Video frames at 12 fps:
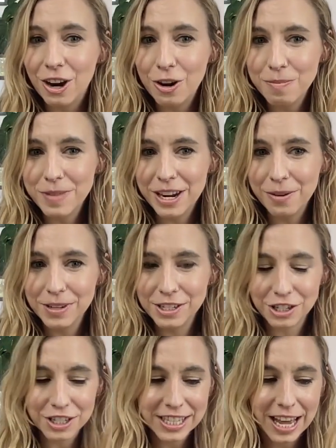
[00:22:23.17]
hope that it
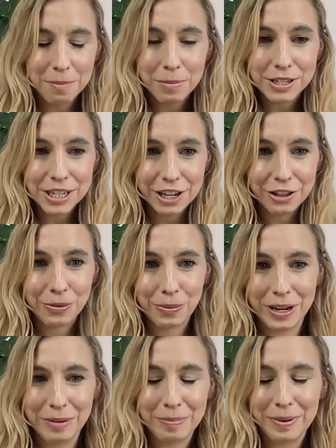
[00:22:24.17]
was just that particular
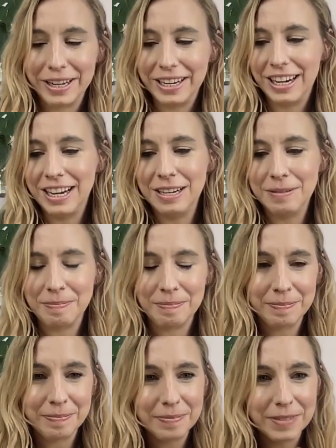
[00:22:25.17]
one, but
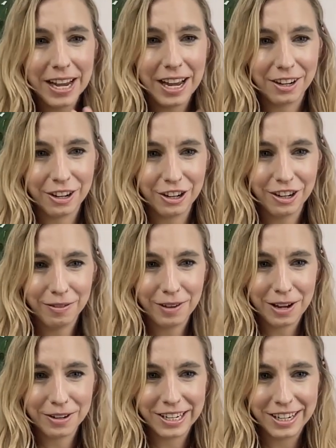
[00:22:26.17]
yeah, could have
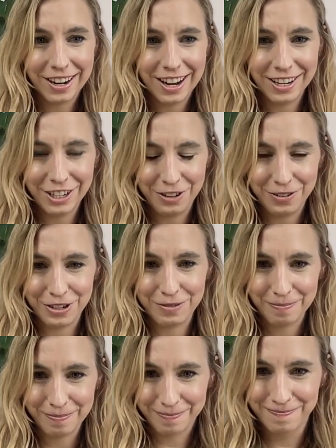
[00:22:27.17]
found it on
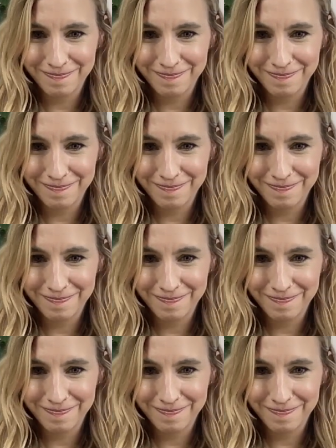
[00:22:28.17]
YouTube.